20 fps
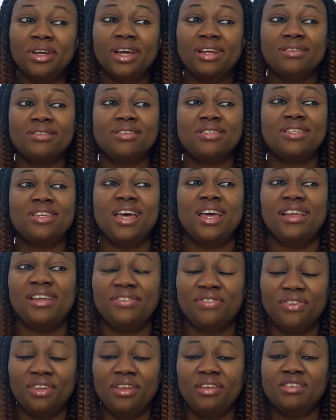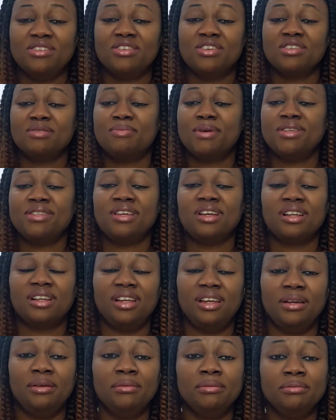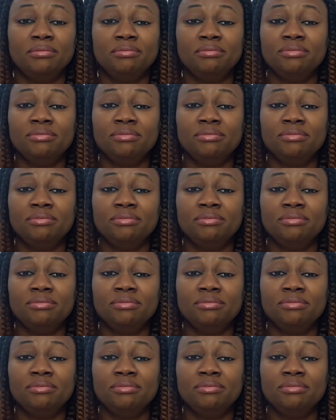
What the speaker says: get to see anything. It's just basically